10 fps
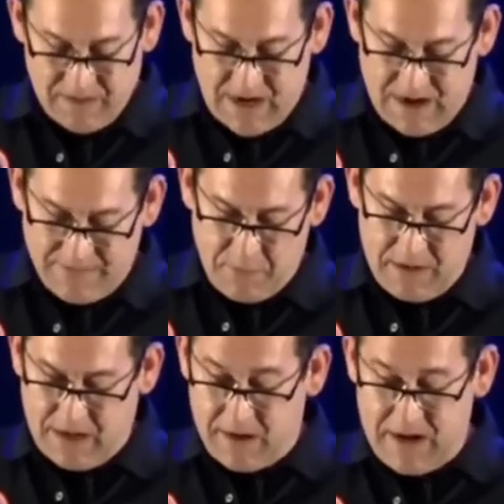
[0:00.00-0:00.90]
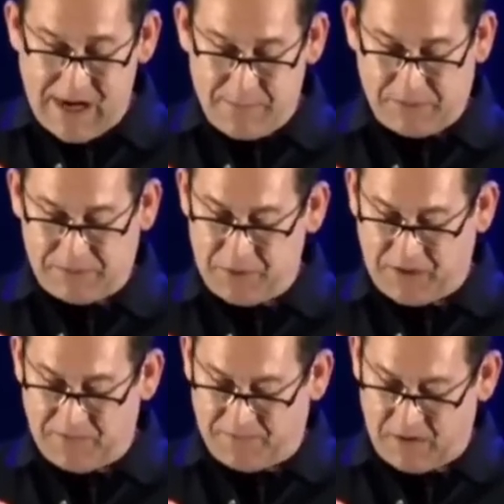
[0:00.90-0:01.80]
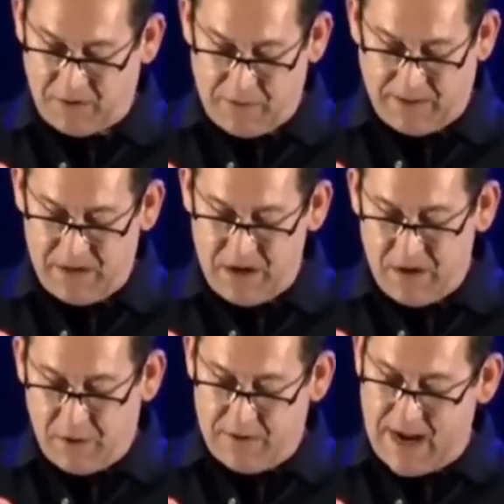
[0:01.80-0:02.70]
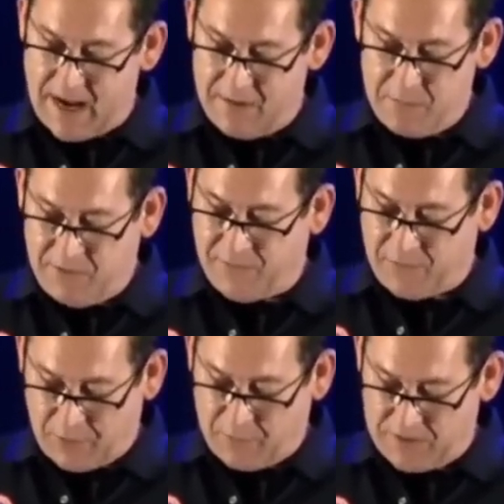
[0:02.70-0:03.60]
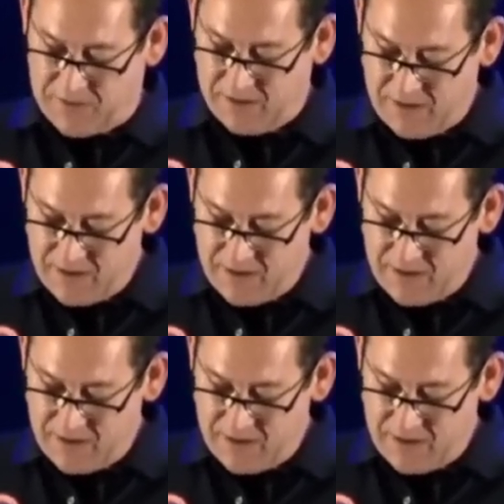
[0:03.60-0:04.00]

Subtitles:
and have been unable to confer with on how to move forwards.